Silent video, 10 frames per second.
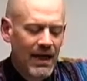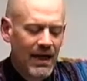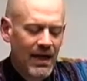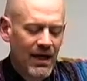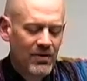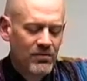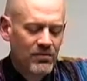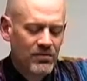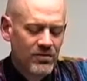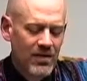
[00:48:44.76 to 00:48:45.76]

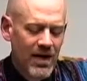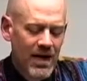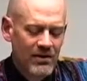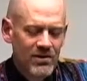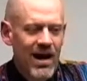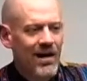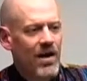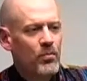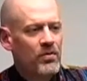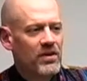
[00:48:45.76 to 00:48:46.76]
And I had caught
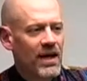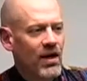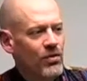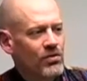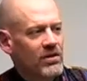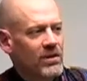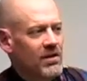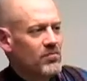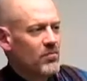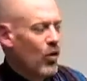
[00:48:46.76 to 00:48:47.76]
up with an
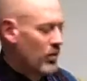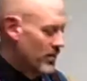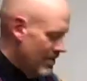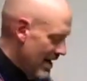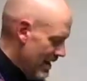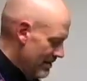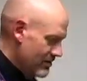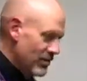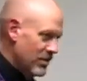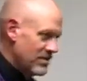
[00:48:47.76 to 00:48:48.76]
elderly Mormon
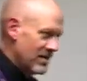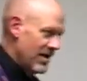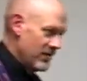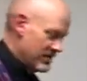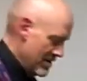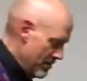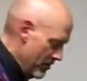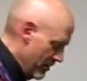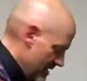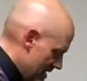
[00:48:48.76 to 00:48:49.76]
man who has left the
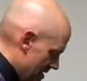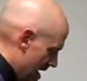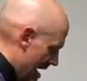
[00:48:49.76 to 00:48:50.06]
temple, and he's